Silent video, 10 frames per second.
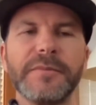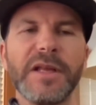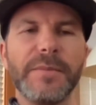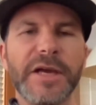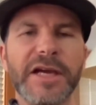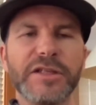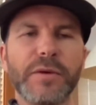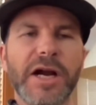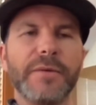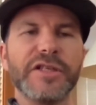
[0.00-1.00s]
Because
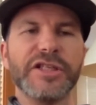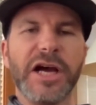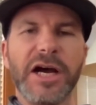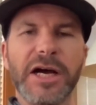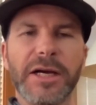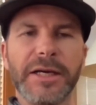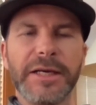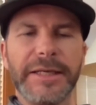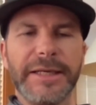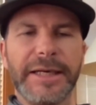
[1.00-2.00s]
when I was
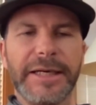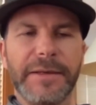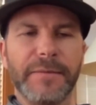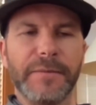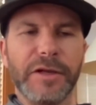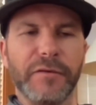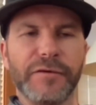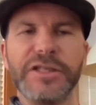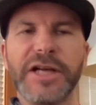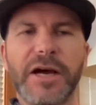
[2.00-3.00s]
young,
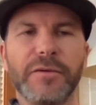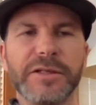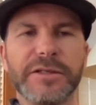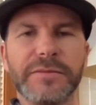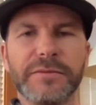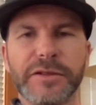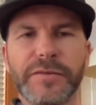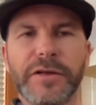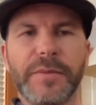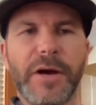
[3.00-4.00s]
freestyle was
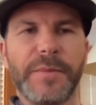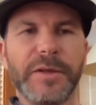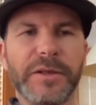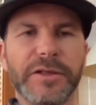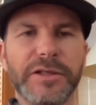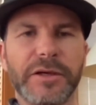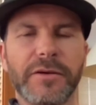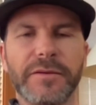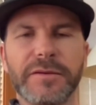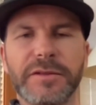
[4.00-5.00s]
really popular.
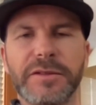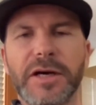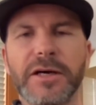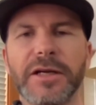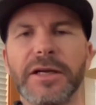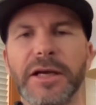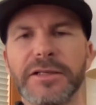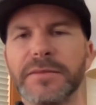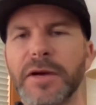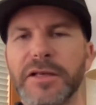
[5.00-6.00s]
So started
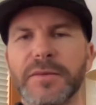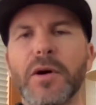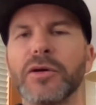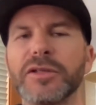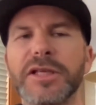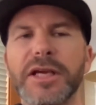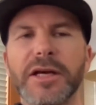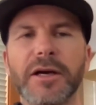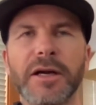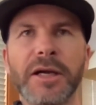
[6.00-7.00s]
as a mogul
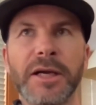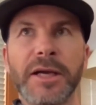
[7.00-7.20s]
skier.